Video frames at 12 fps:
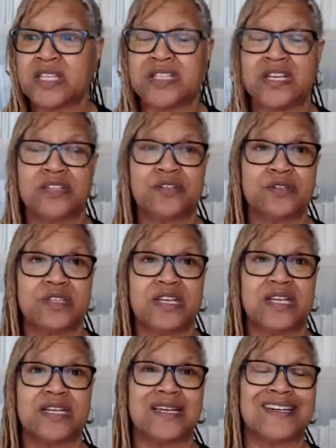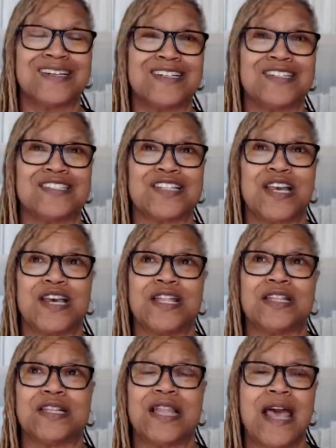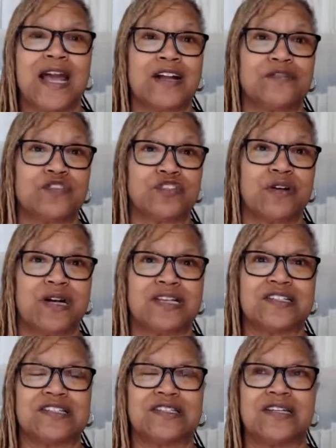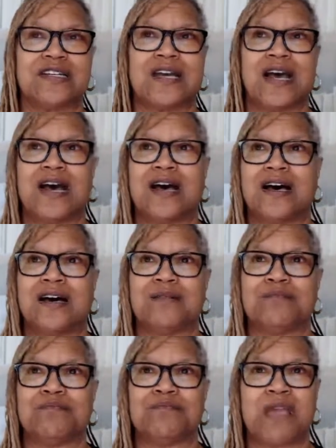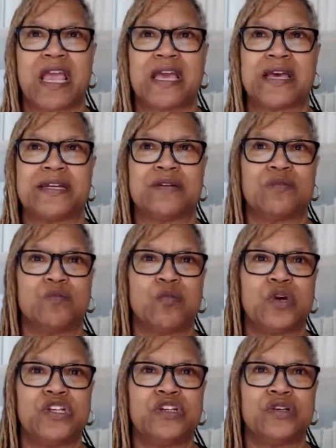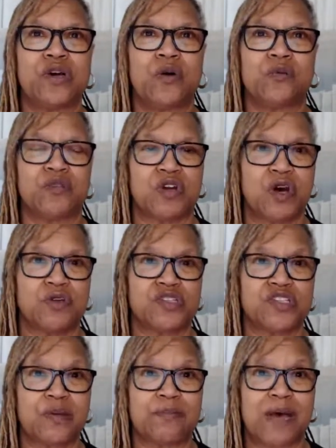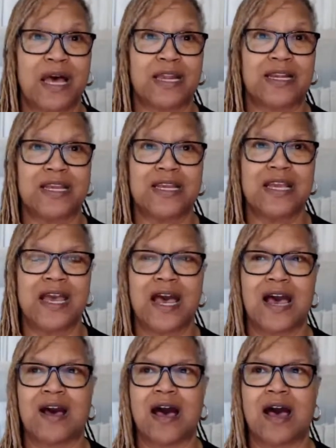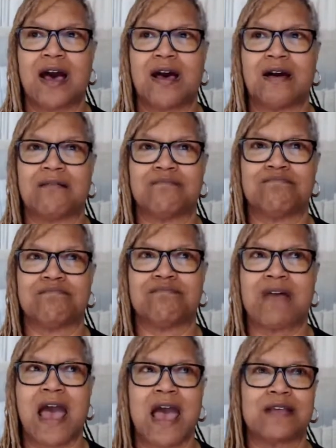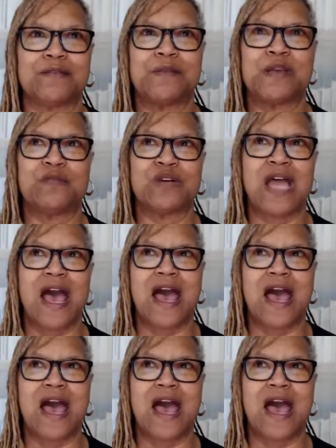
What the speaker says: The other thing is lack of trust. And when you don't know somebody, I mean,